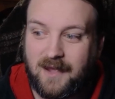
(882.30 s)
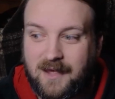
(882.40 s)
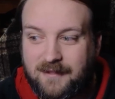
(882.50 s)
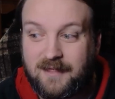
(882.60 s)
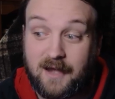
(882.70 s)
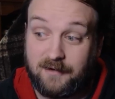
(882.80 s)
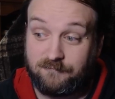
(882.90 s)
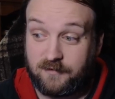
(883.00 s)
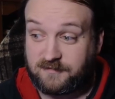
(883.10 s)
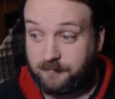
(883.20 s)
That
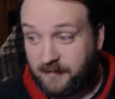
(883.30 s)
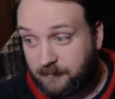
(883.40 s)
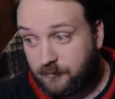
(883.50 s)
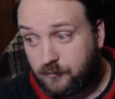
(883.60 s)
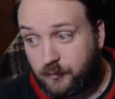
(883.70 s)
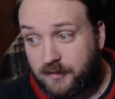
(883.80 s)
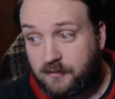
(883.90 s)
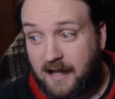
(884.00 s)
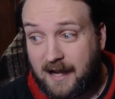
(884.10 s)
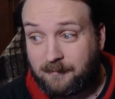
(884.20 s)
influx of people will
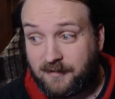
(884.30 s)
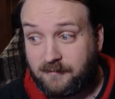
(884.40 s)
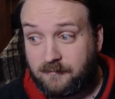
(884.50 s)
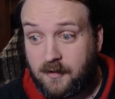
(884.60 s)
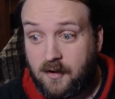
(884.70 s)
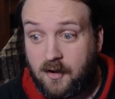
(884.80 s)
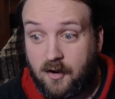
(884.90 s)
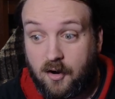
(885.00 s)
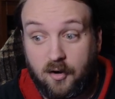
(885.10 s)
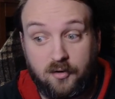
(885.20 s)
happen
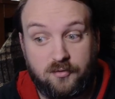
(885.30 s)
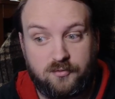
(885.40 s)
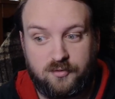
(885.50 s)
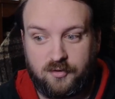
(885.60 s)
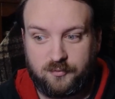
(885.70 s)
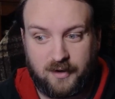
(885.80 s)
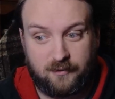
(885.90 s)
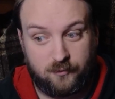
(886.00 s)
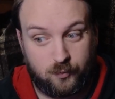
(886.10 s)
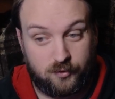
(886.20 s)
all around
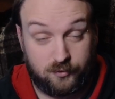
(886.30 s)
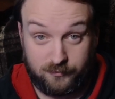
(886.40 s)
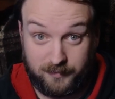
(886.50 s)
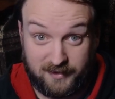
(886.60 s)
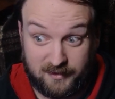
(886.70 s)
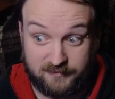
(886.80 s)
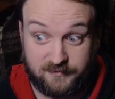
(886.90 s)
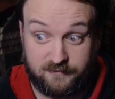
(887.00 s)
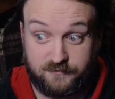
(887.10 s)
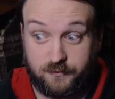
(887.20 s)
the world because
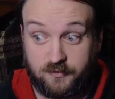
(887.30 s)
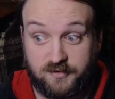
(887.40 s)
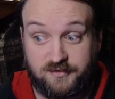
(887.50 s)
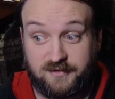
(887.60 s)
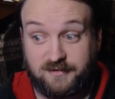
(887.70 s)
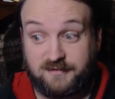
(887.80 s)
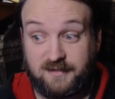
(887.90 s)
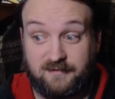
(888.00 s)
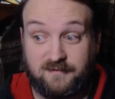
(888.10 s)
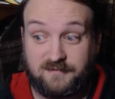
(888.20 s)
of shortages
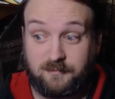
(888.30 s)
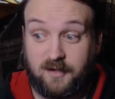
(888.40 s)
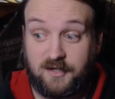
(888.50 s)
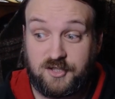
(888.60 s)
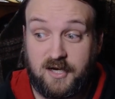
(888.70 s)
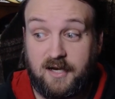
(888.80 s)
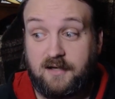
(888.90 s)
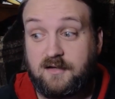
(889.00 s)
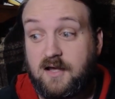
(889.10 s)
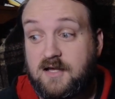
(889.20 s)
in the supply
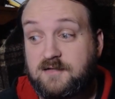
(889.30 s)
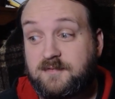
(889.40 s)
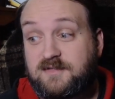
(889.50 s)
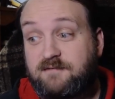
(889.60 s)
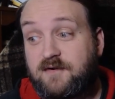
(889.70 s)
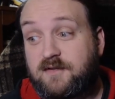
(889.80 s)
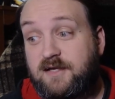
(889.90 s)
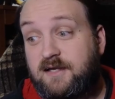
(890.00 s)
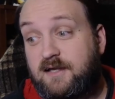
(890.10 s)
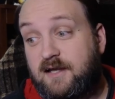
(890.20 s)
chain,
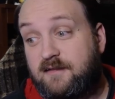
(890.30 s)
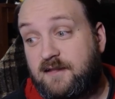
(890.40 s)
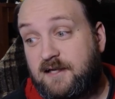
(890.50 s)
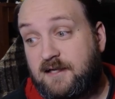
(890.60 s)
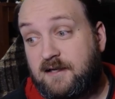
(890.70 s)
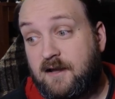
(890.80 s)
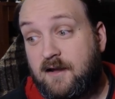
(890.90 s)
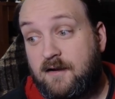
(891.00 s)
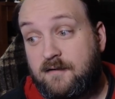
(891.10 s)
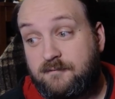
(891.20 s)
specifically in the
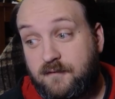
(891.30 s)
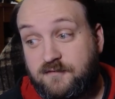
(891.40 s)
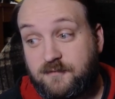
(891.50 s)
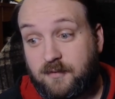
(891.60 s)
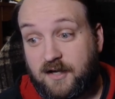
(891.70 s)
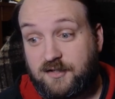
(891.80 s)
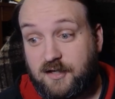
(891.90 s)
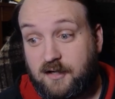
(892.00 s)
food supply chain.